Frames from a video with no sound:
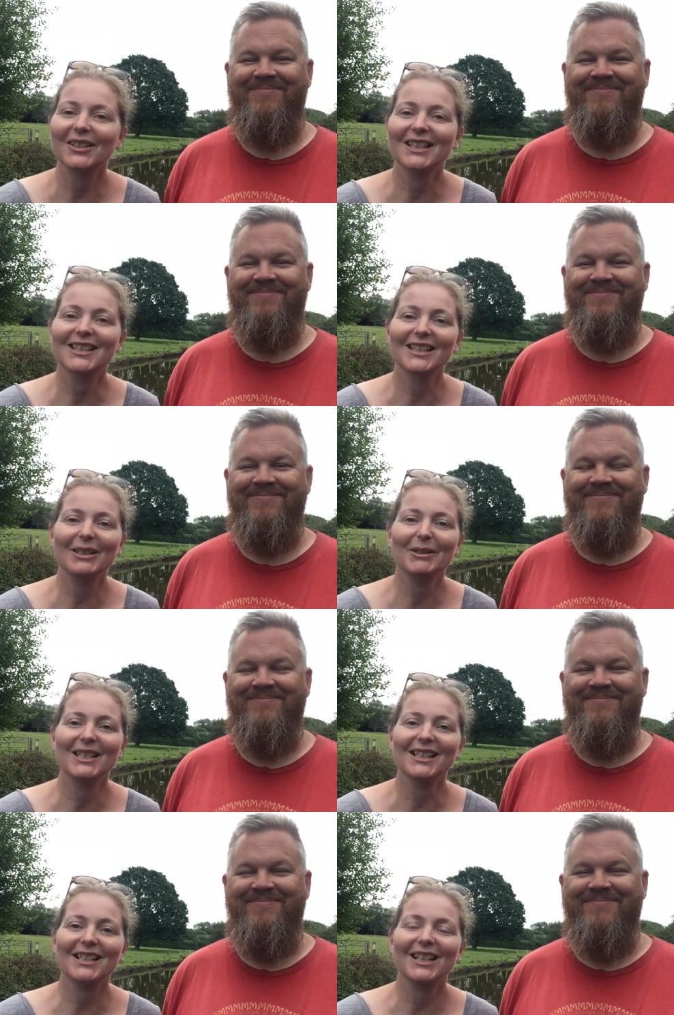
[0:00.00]
Speaker 1: yeah, today we're
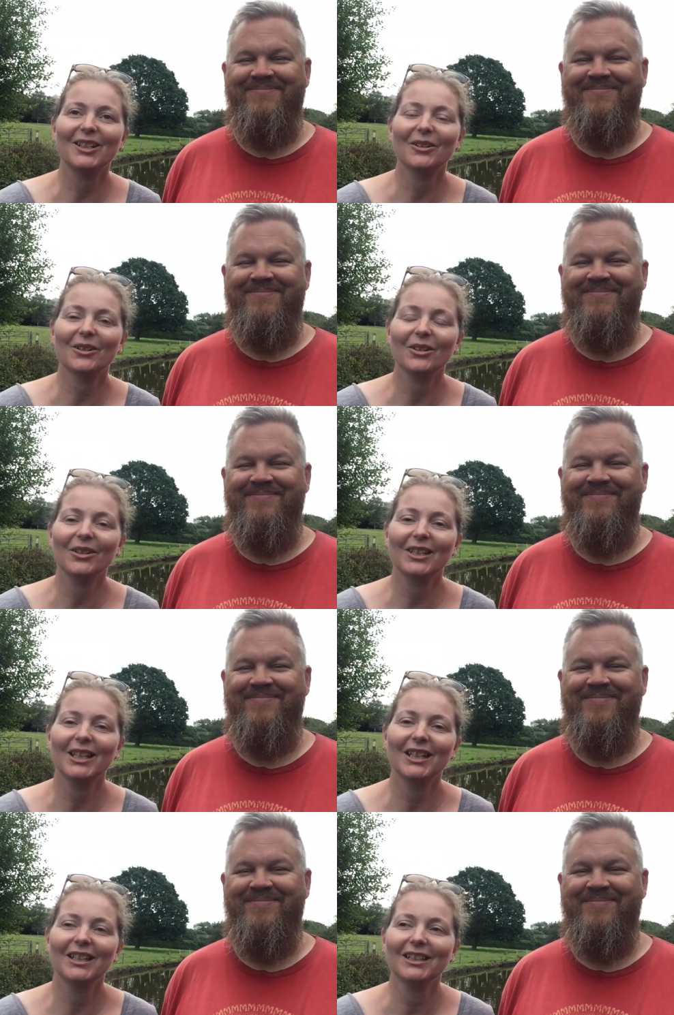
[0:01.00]
heading south on
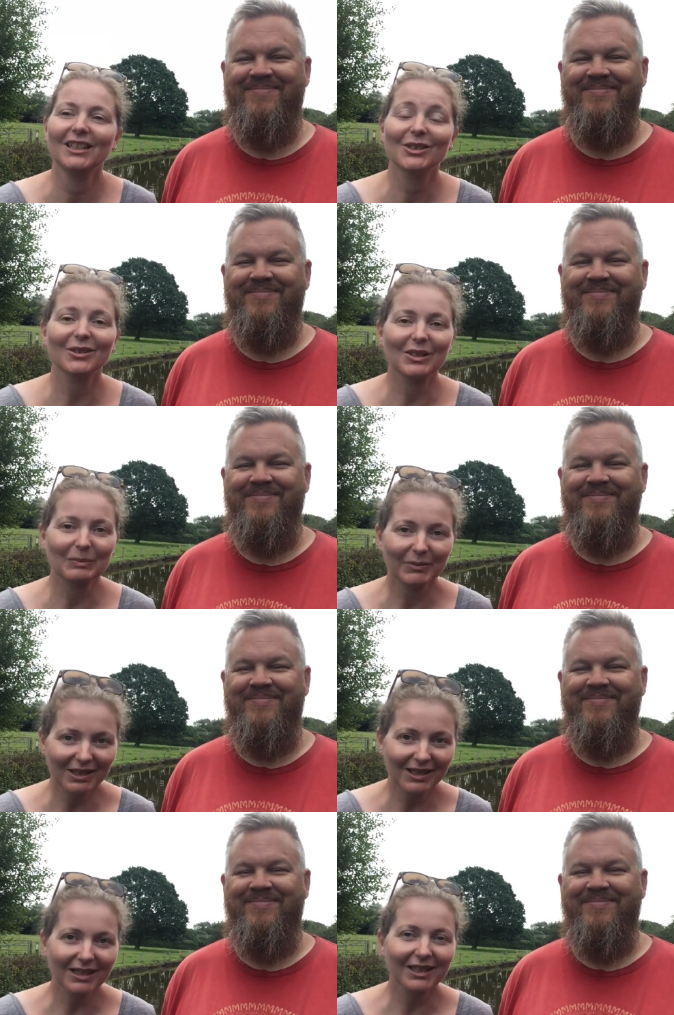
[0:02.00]
the Trent and
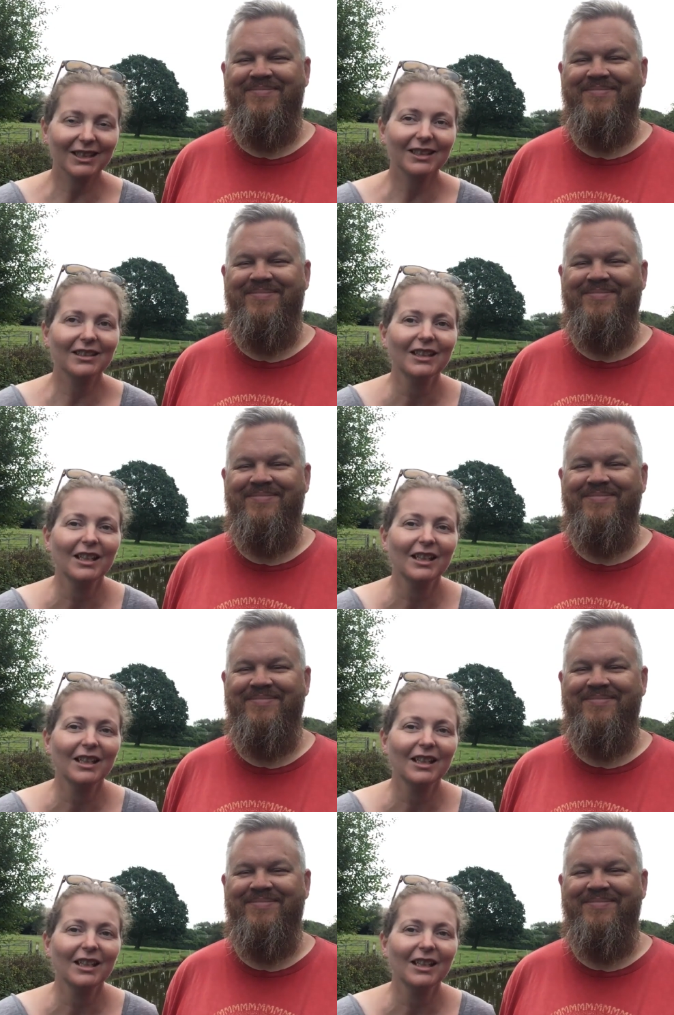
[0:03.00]
Mersey Canal.